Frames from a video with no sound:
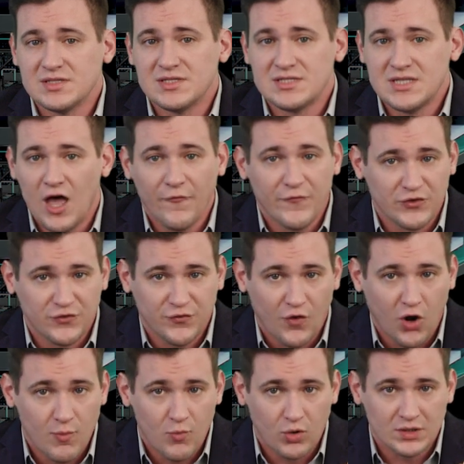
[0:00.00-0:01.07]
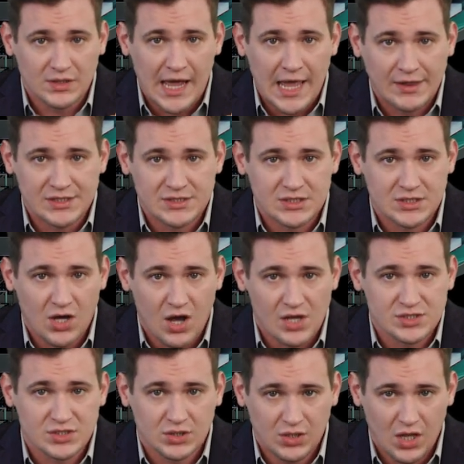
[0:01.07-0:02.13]
itself is far more likely to
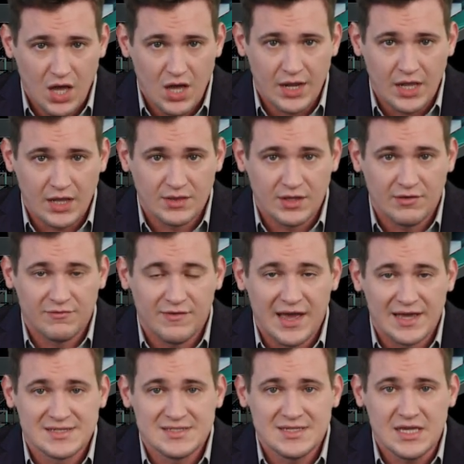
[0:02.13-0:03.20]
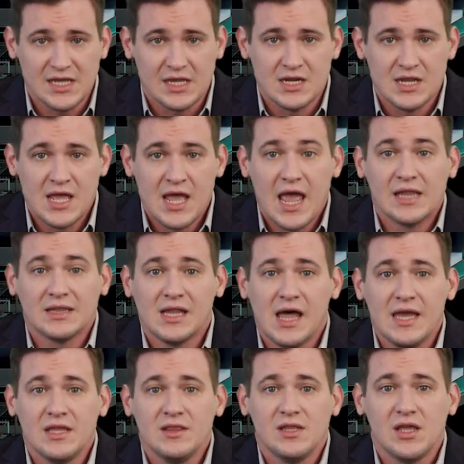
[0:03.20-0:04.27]
cause clotting than a vaccine and
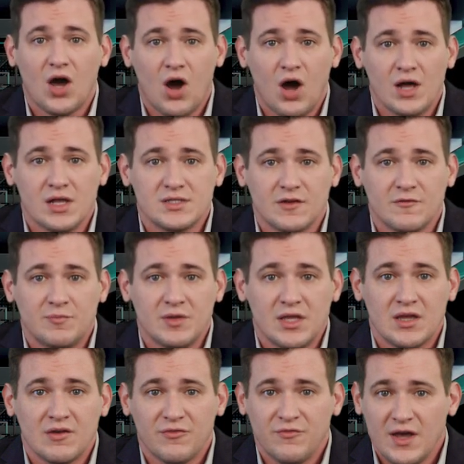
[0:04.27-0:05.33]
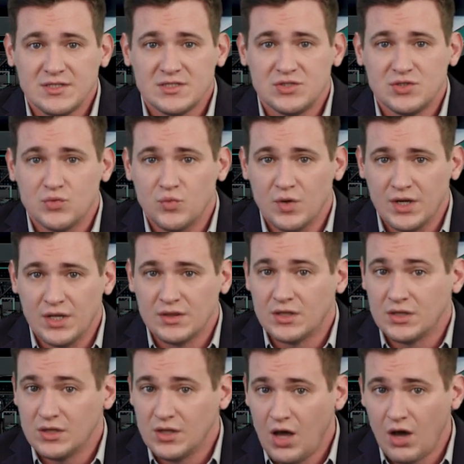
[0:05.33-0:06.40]
likened the odds of being affected to winning the
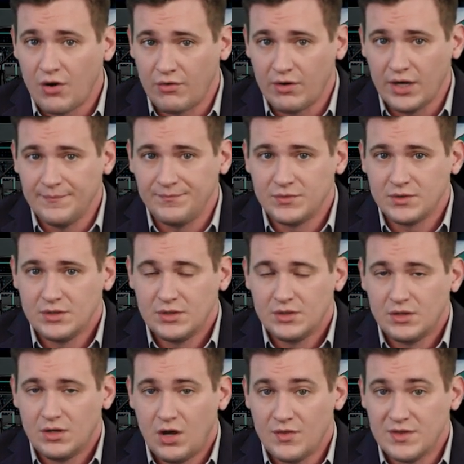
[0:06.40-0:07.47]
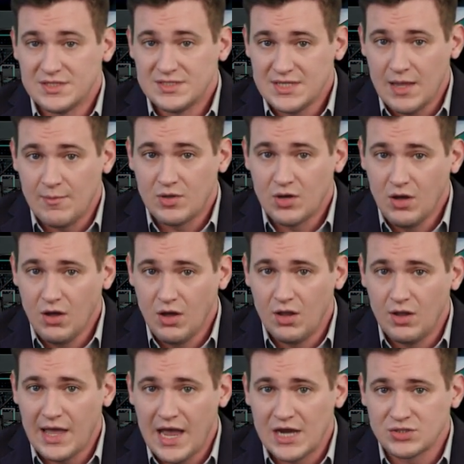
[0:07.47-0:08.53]
lottery. On the same
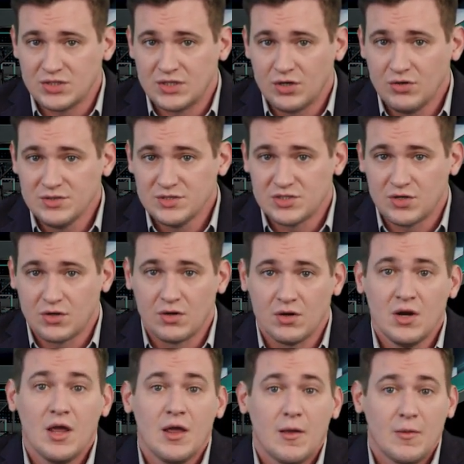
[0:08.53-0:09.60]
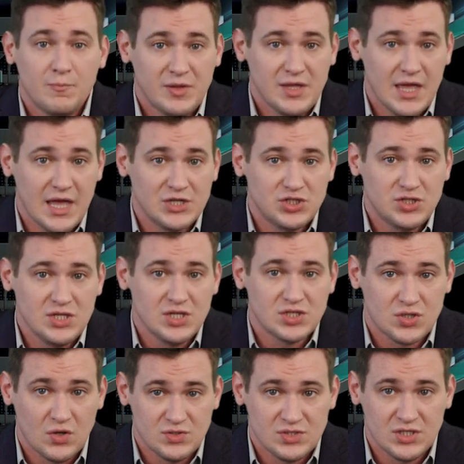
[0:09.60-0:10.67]
call, Ashley Kurzinger, PhD,
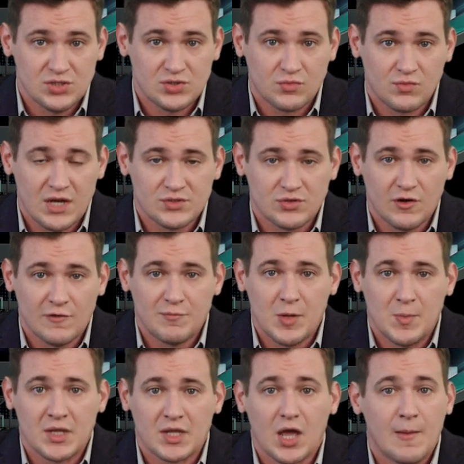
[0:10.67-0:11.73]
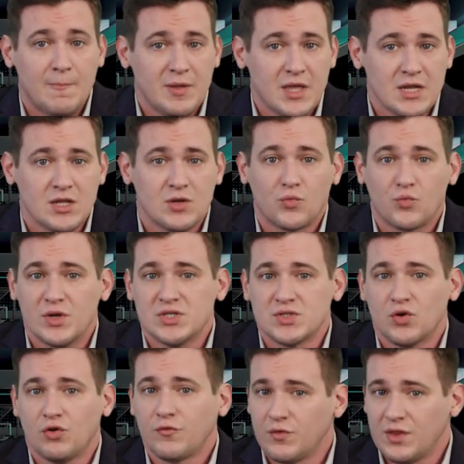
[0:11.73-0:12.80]
Associate Director of Public Opinion
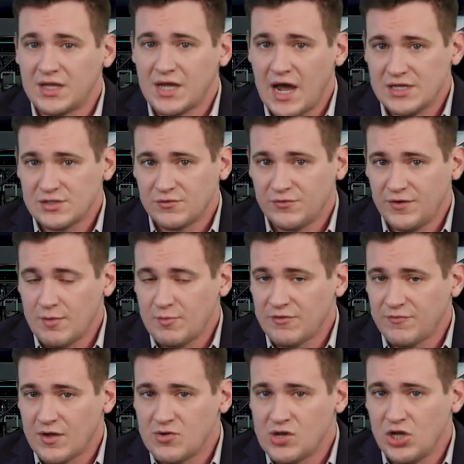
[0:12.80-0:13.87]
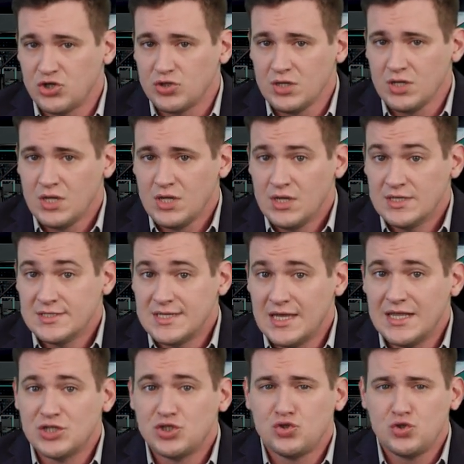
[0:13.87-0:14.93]
Research for the Kaiser Family Foundation,
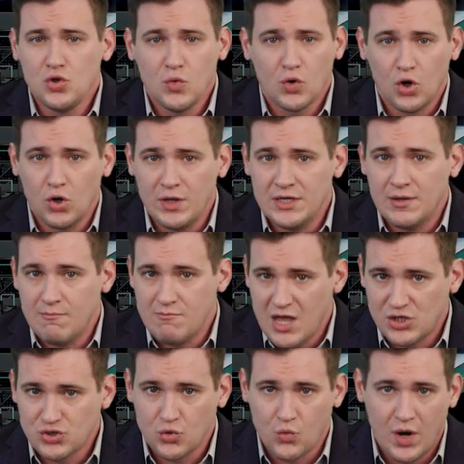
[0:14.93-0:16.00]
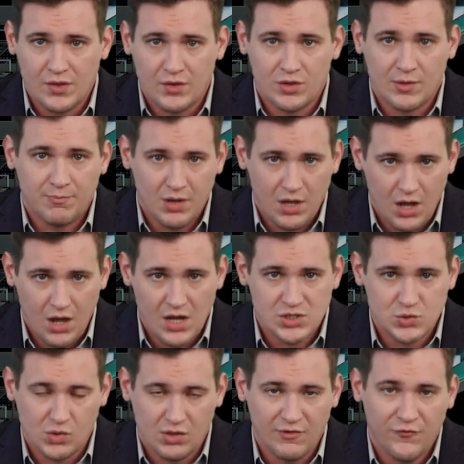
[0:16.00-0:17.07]
said it's too early to measure whether the
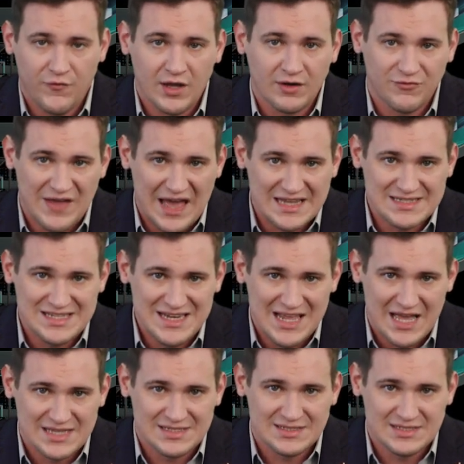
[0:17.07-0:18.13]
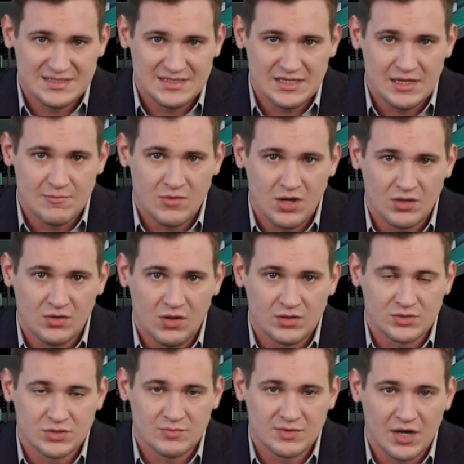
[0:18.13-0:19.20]
pause will affect vaccine hesitancy among
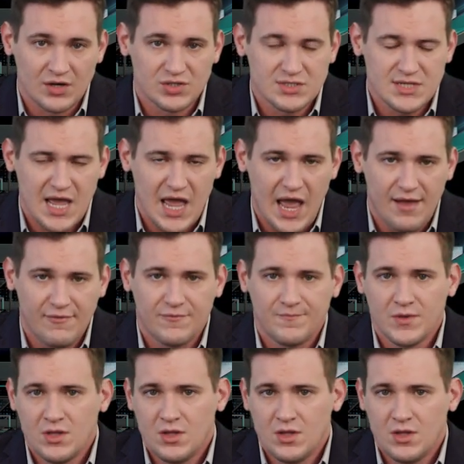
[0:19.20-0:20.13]
long-term care staff.